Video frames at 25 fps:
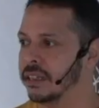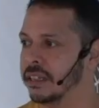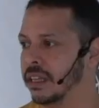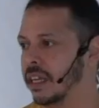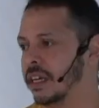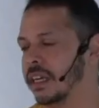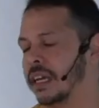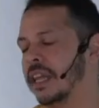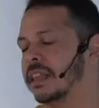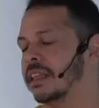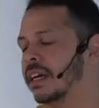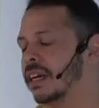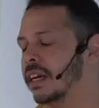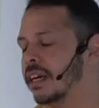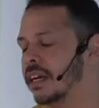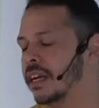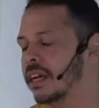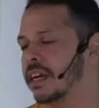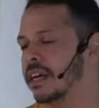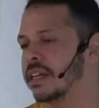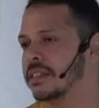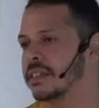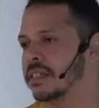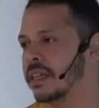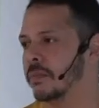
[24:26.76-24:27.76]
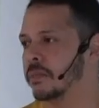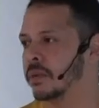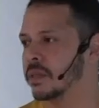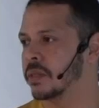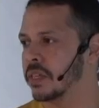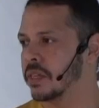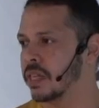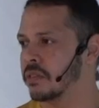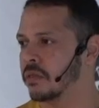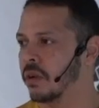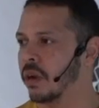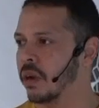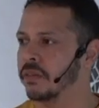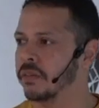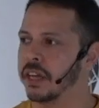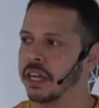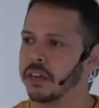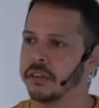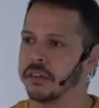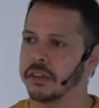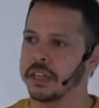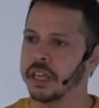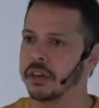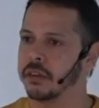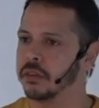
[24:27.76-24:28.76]
like, and there are examples as well that
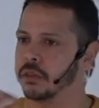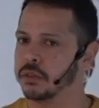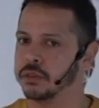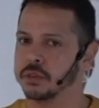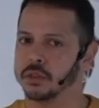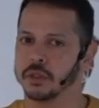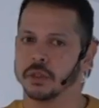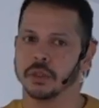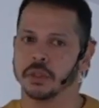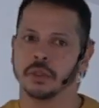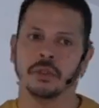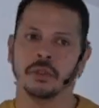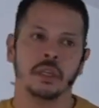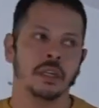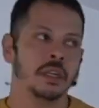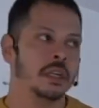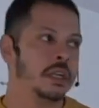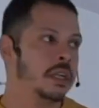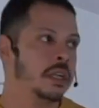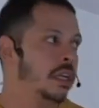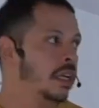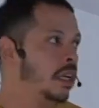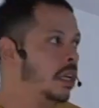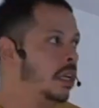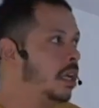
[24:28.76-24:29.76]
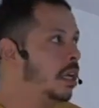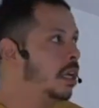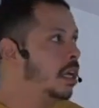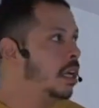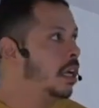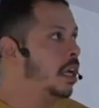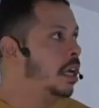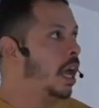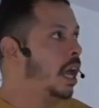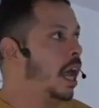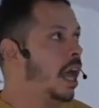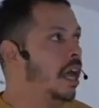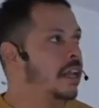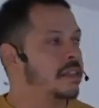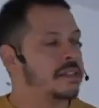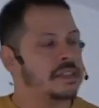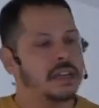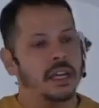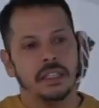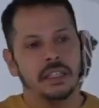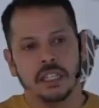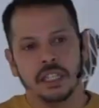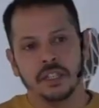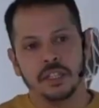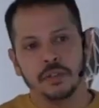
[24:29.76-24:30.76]
we can control.
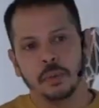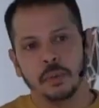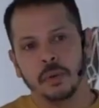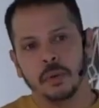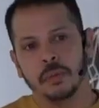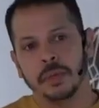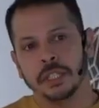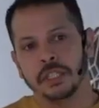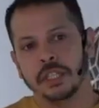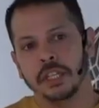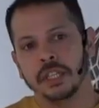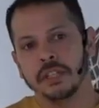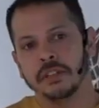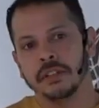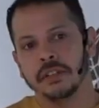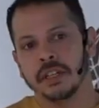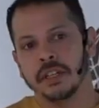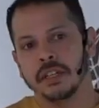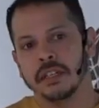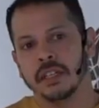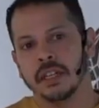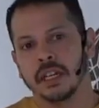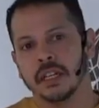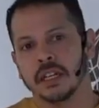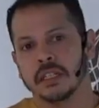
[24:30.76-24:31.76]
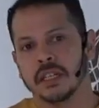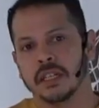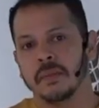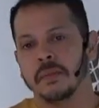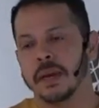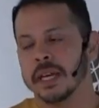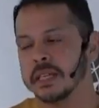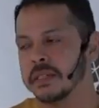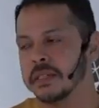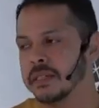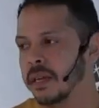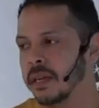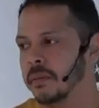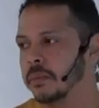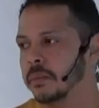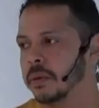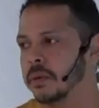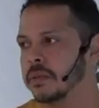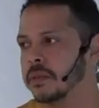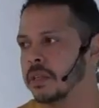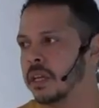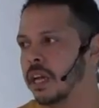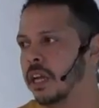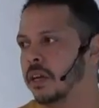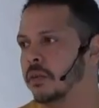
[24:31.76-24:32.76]
Inside Teachable Machine, there is like some
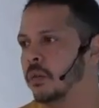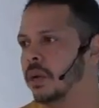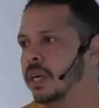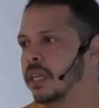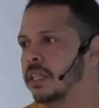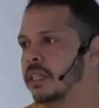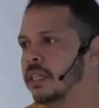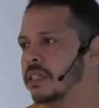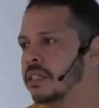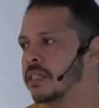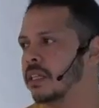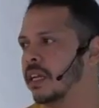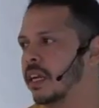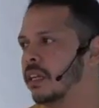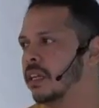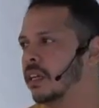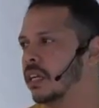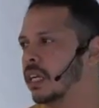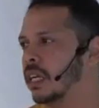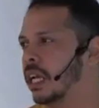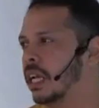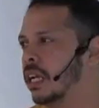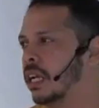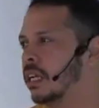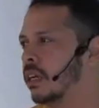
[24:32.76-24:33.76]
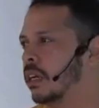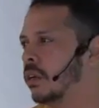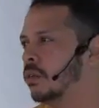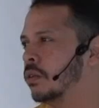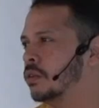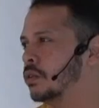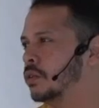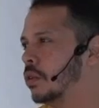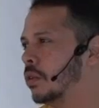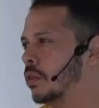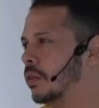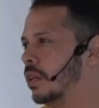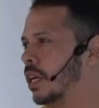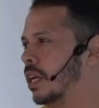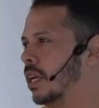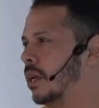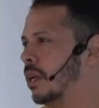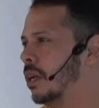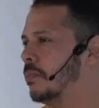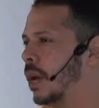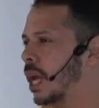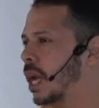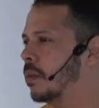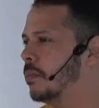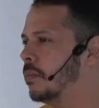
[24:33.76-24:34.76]
examples, and one is like you can control the
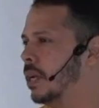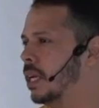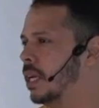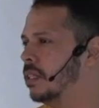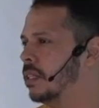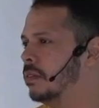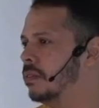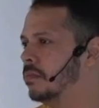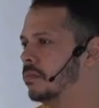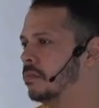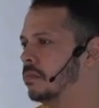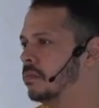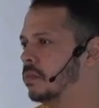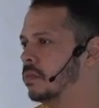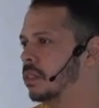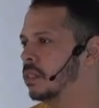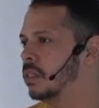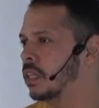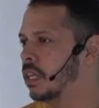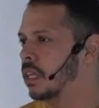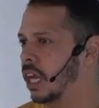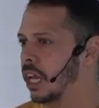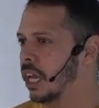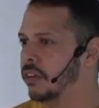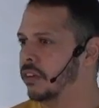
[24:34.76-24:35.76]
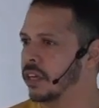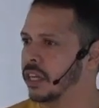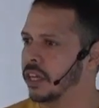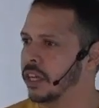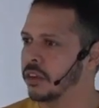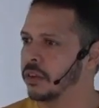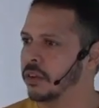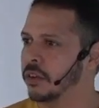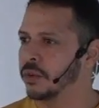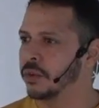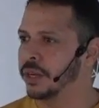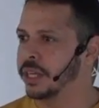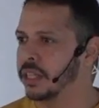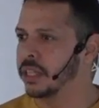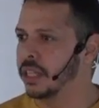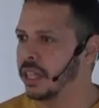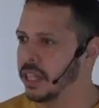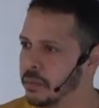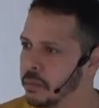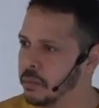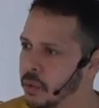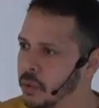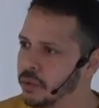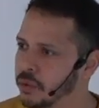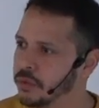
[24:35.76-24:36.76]
Pac-Man, and you can create
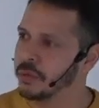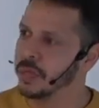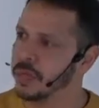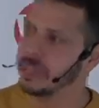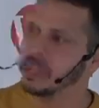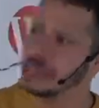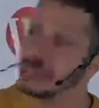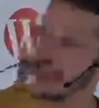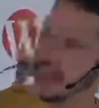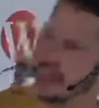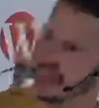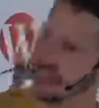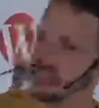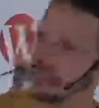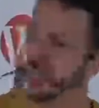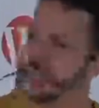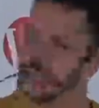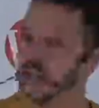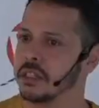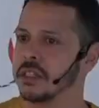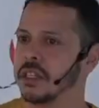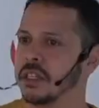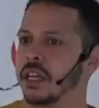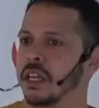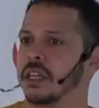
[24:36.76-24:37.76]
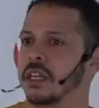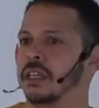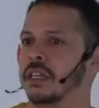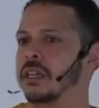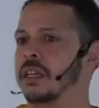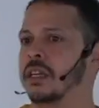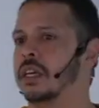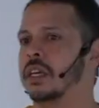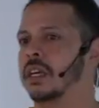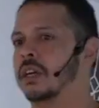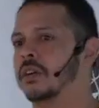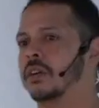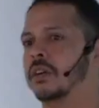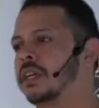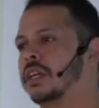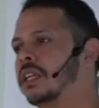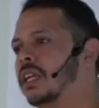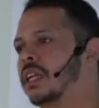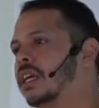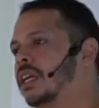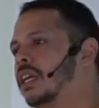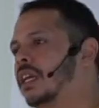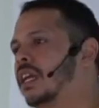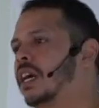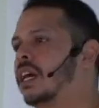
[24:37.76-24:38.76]
like movements that you just like create
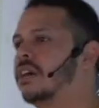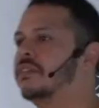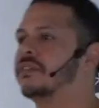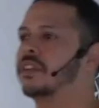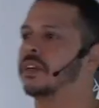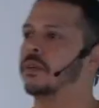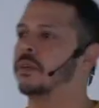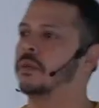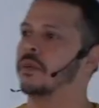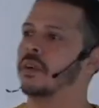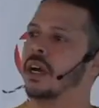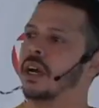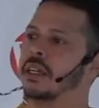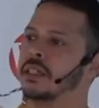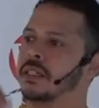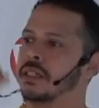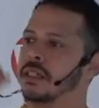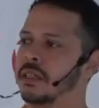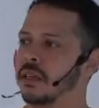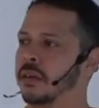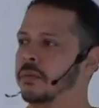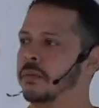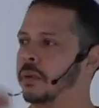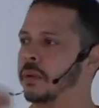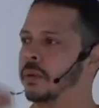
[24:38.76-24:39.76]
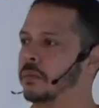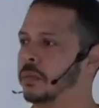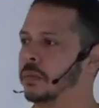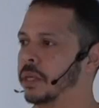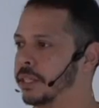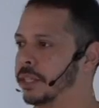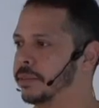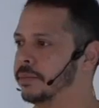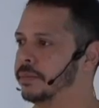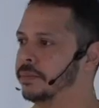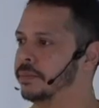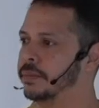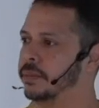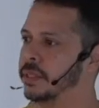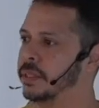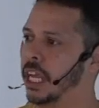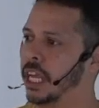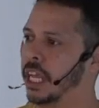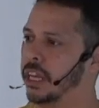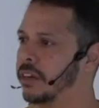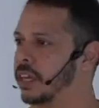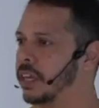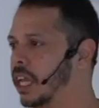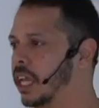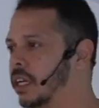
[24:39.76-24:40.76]
like left and right, top and bottom,
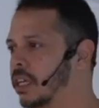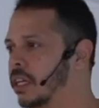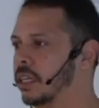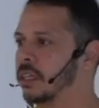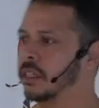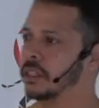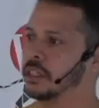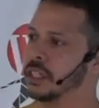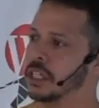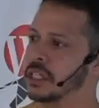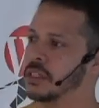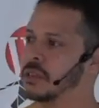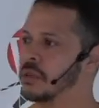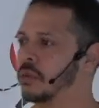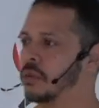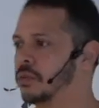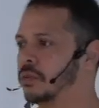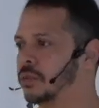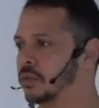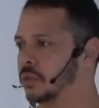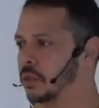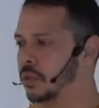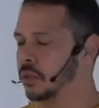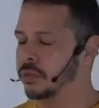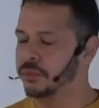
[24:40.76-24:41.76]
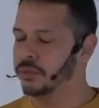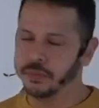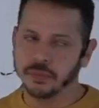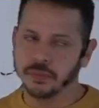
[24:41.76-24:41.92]
and you can just control.